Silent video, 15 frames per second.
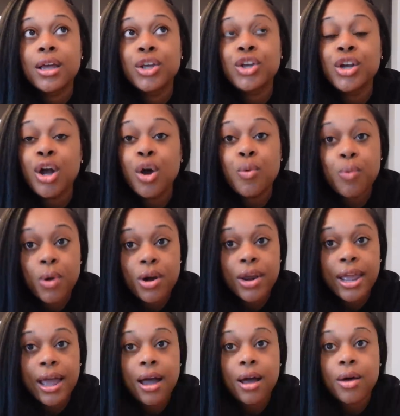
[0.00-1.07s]
you know,
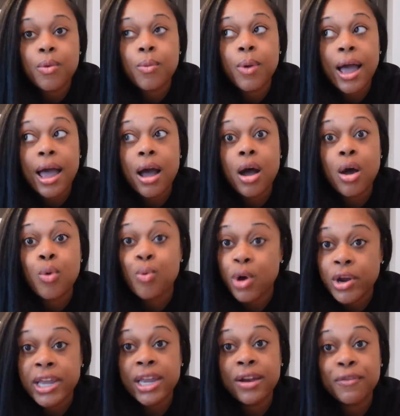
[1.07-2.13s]
work out while
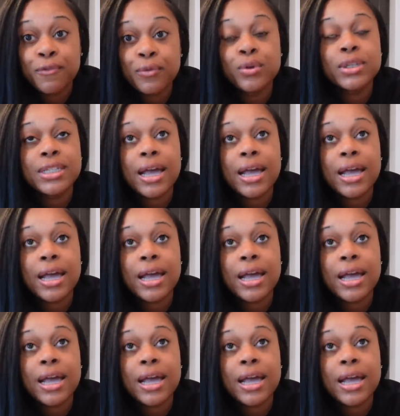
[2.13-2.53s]
working full